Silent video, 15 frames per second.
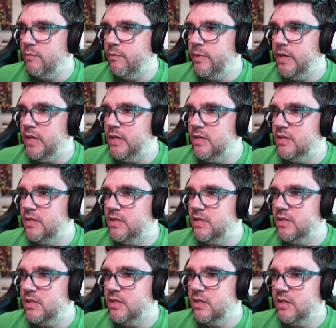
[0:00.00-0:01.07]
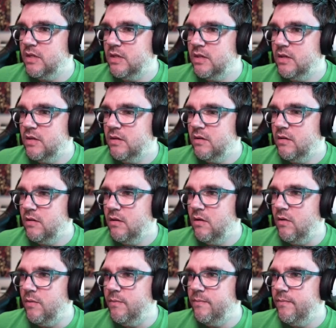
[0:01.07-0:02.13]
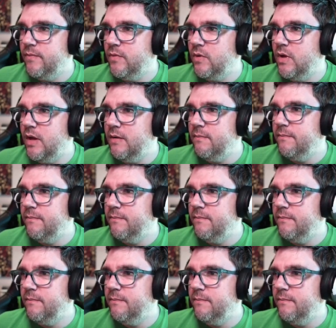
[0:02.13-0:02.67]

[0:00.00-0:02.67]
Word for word: piece. Oh, okay.